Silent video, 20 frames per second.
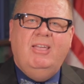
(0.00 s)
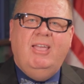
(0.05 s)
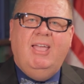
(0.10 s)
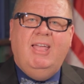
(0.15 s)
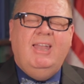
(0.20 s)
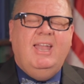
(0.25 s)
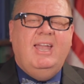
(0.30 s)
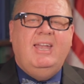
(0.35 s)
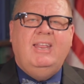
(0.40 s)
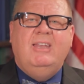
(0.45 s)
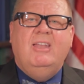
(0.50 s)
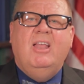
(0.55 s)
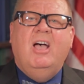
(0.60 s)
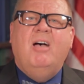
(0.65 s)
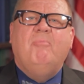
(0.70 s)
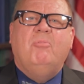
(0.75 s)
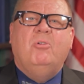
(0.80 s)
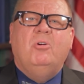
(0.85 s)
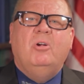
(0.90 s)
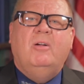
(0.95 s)
and any
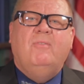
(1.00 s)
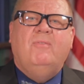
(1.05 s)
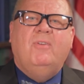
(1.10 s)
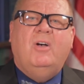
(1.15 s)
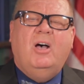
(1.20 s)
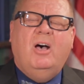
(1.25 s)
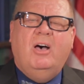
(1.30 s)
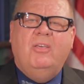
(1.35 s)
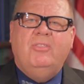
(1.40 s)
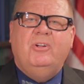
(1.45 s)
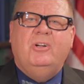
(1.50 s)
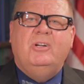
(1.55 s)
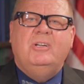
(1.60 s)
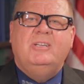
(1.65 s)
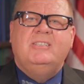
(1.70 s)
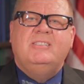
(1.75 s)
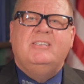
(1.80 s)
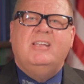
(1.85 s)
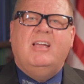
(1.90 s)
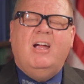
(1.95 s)
number of other
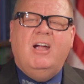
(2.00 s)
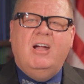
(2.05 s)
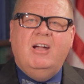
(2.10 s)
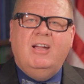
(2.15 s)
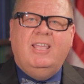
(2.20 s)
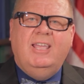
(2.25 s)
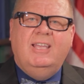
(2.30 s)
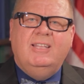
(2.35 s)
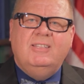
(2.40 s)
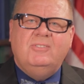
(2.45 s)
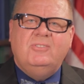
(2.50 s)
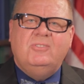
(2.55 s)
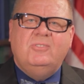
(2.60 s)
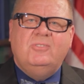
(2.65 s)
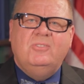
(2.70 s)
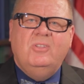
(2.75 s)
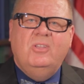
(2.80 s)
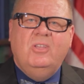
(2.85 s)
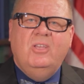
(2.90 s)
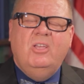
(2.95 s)

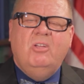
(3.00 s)
targets